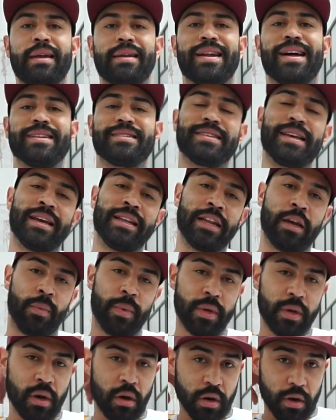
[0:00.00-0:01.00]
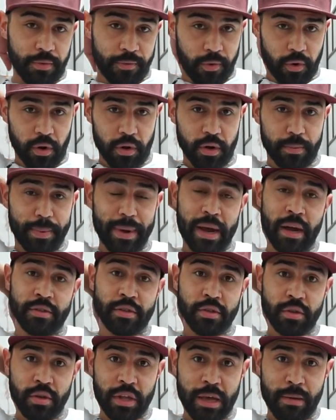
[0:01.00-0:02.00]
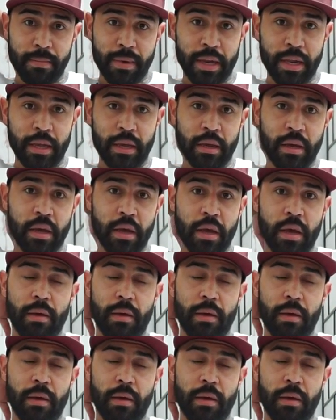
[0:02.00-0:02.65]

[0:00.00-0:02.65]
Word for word: Not saying that we go to four hundred pounds and do that many,